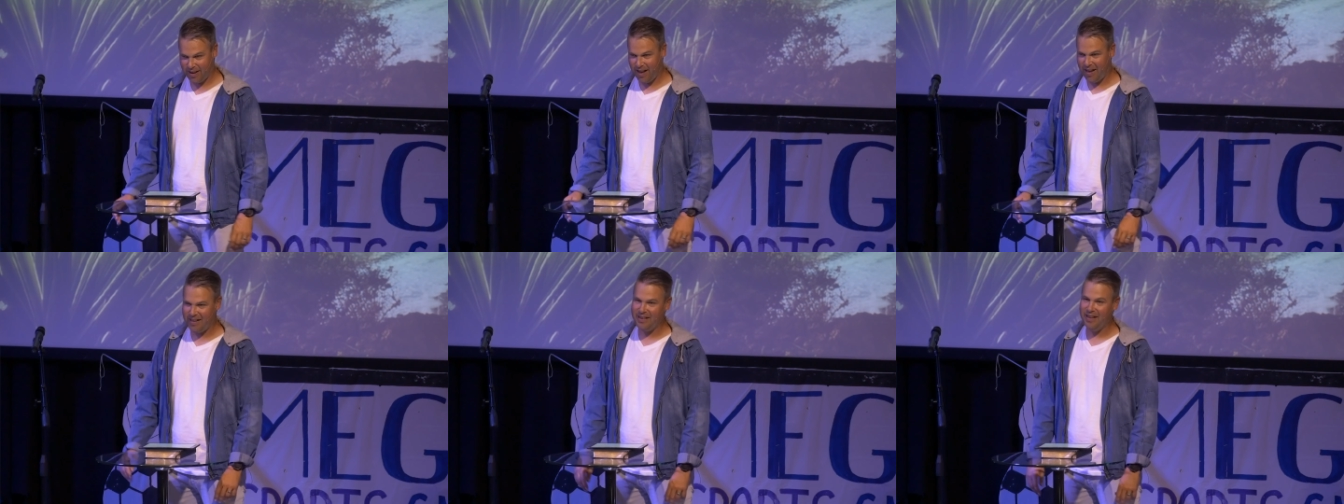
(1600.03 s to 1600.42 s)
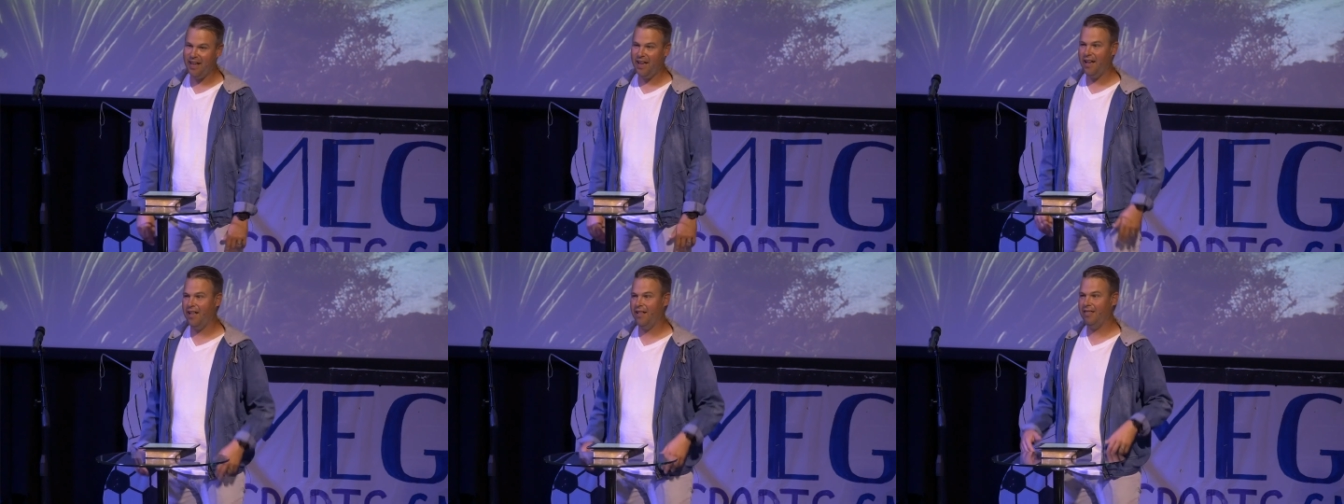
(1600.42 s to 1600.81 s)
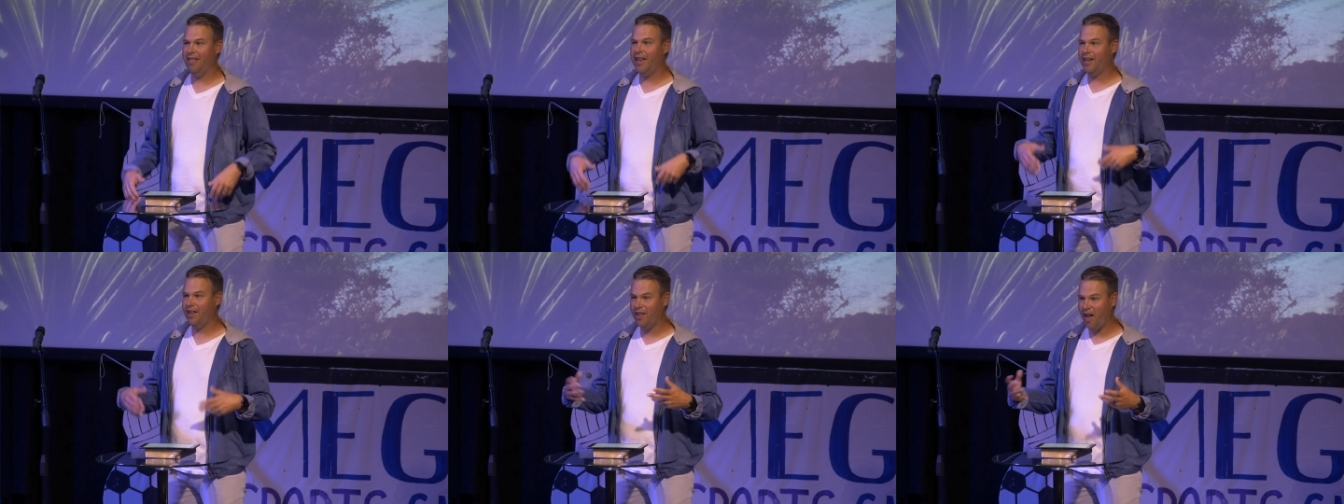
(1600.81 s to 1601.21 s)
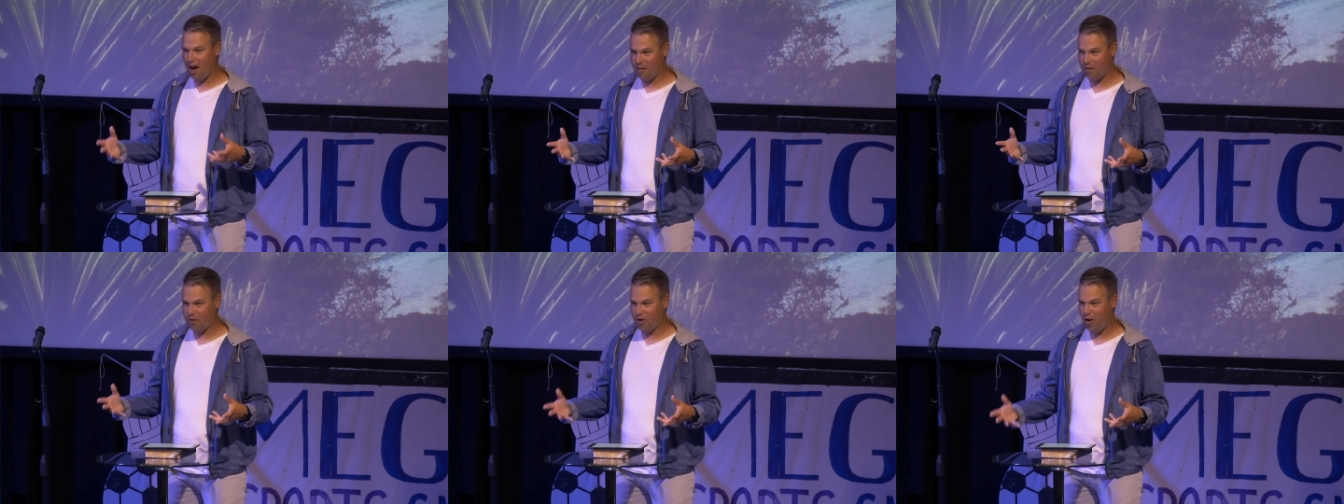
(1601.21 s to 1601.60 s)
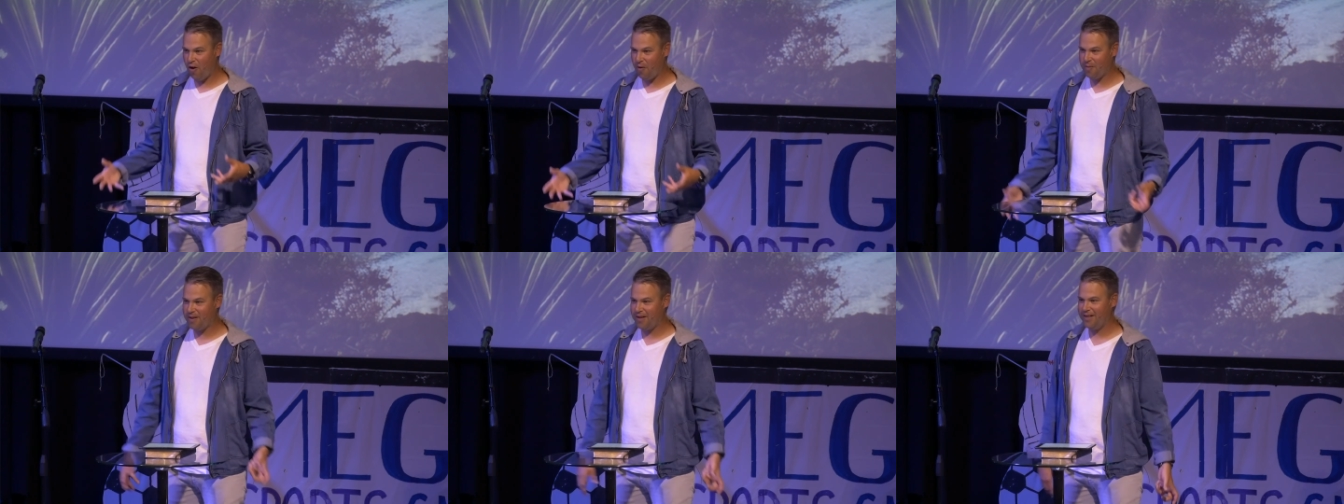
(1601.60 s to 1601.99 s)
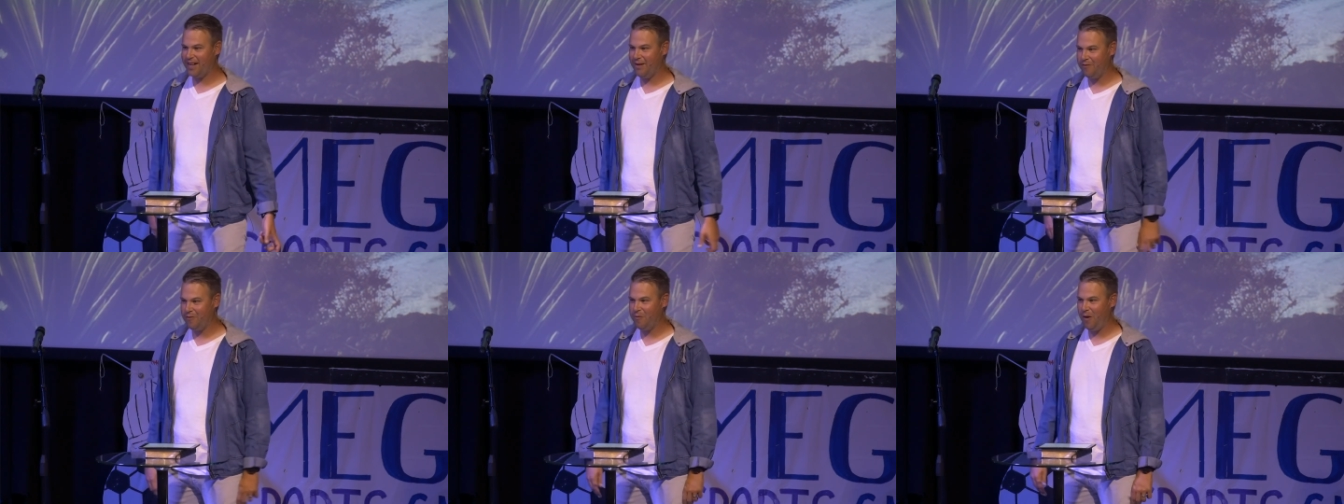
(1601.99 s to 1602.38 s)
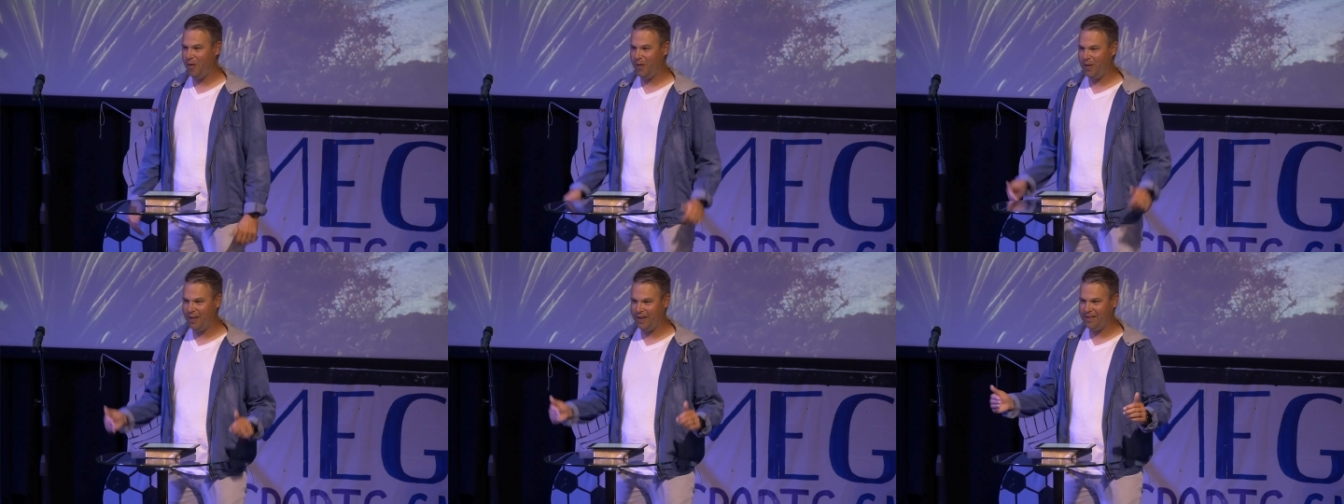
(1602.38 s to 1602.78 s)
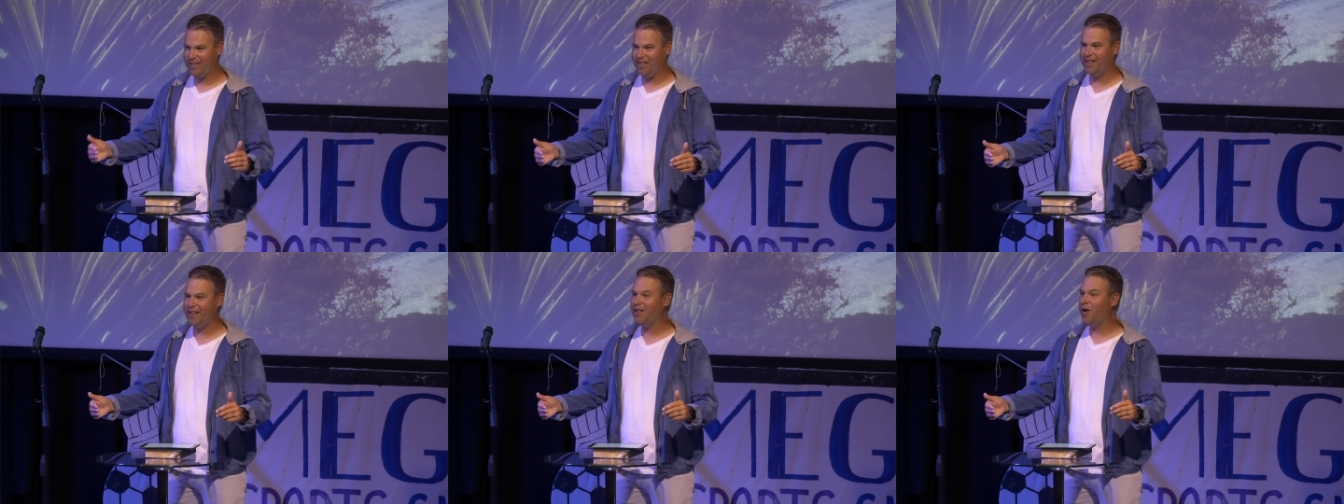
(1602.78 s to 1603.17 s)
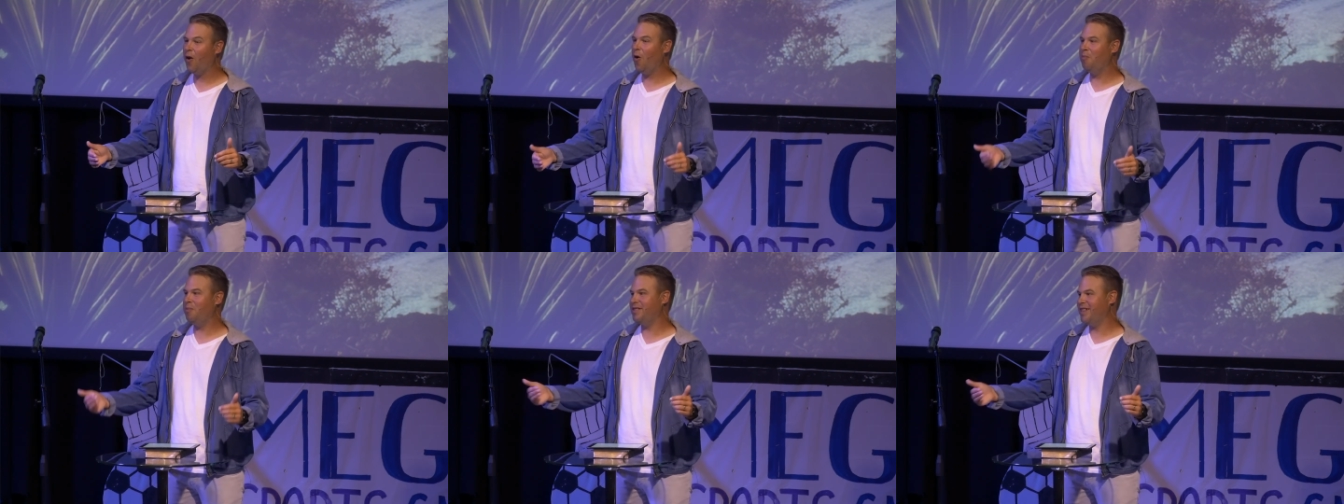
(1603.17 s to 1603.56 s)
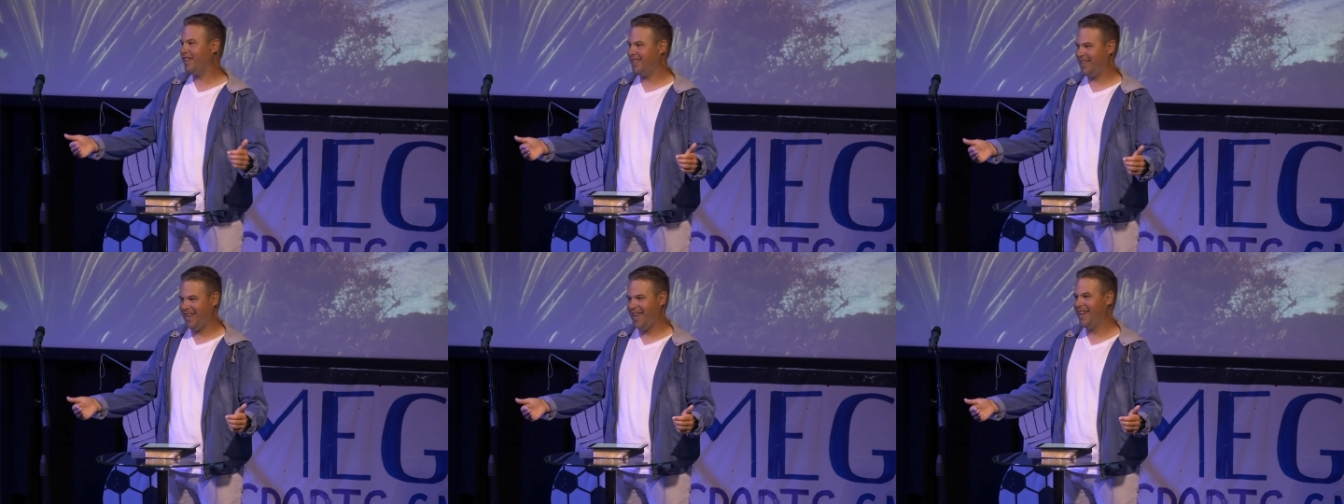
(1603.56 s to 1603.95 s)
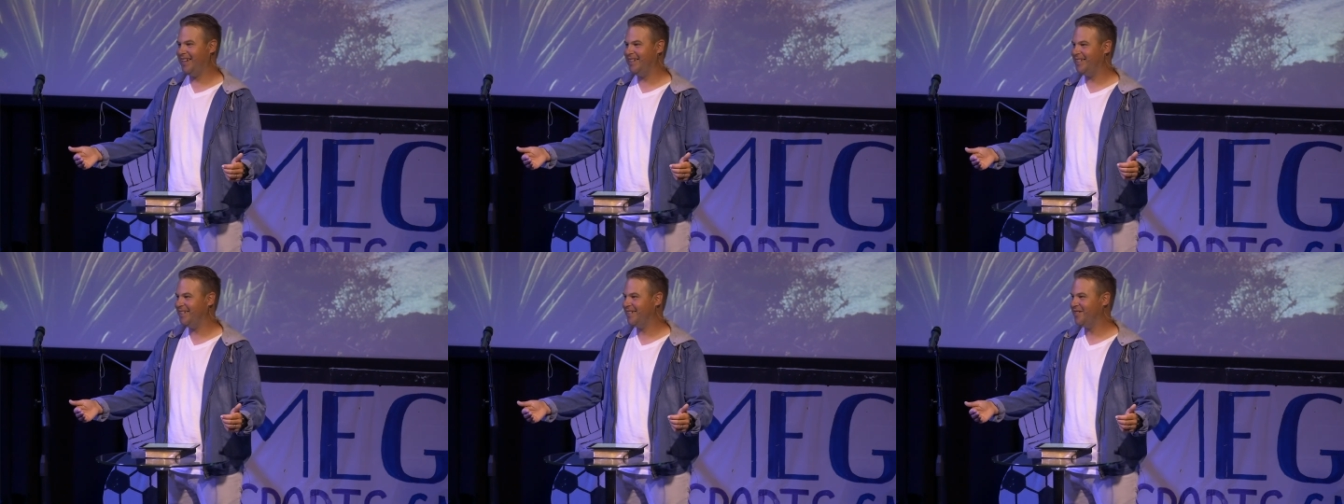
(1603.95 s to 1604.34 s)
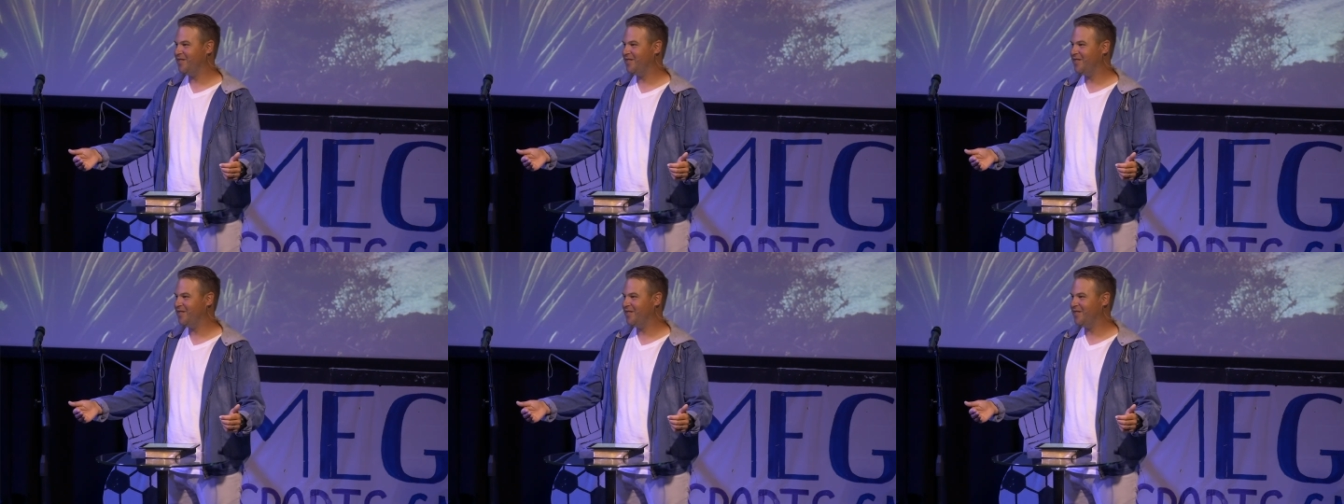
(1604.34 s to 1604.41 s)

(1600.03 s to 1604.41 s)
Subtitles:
and like a lot of psalms that David wrote, the hope is at the end.